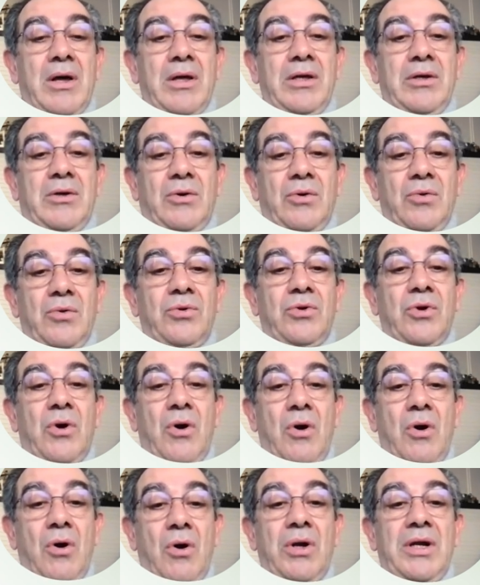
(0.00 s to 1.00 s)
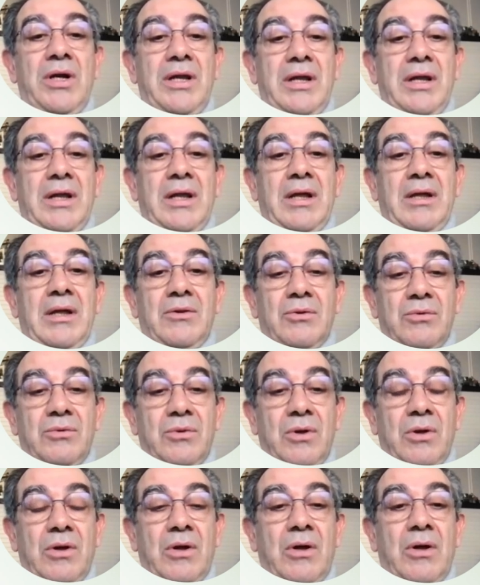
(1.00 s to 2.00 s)
include only
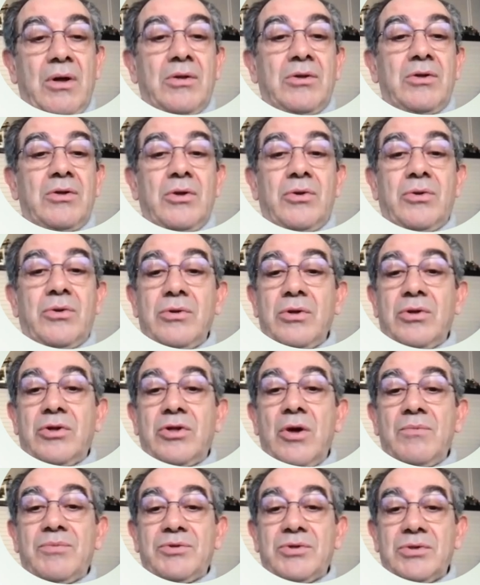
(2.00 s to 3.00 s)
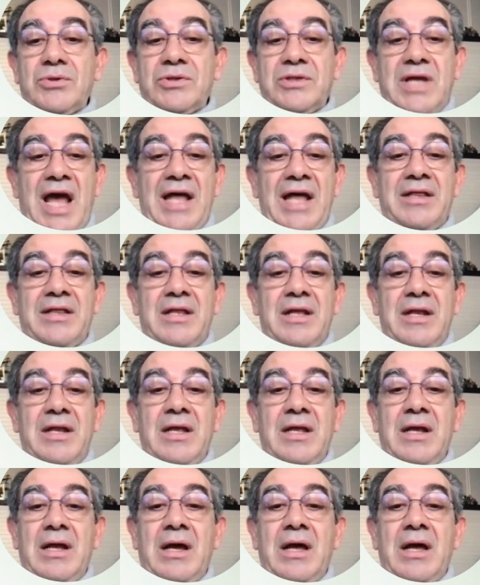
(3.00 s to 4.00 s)
the Thomson
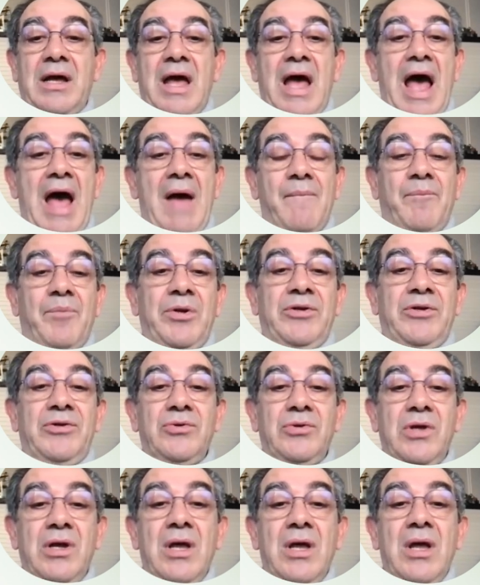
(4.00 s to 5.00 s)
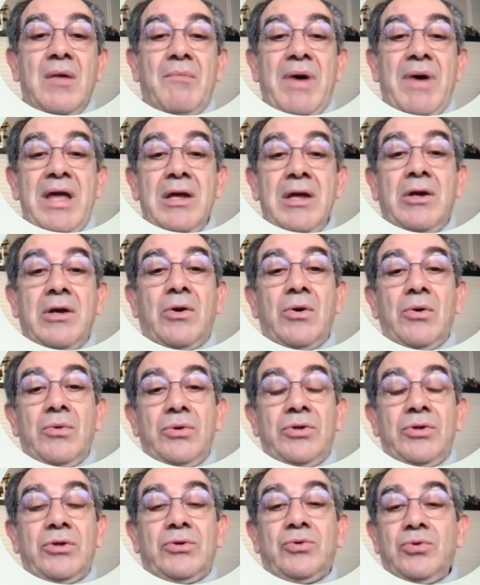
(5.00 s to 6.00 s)
scattering amplitude, but
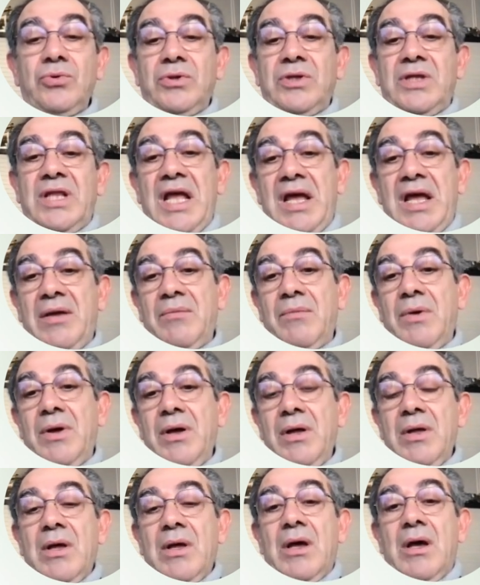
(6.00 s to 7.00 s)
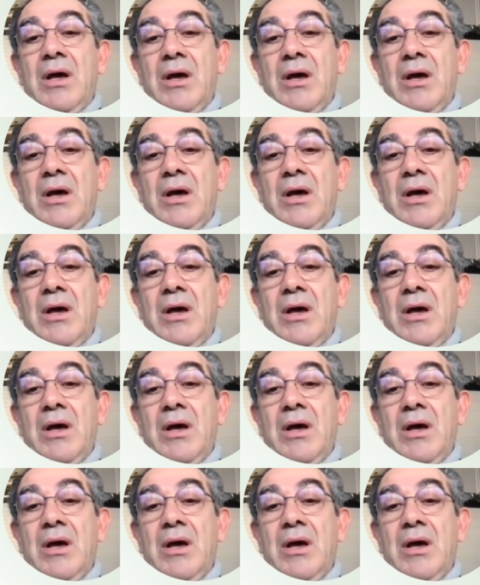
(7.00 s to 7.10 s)
include 2 terms,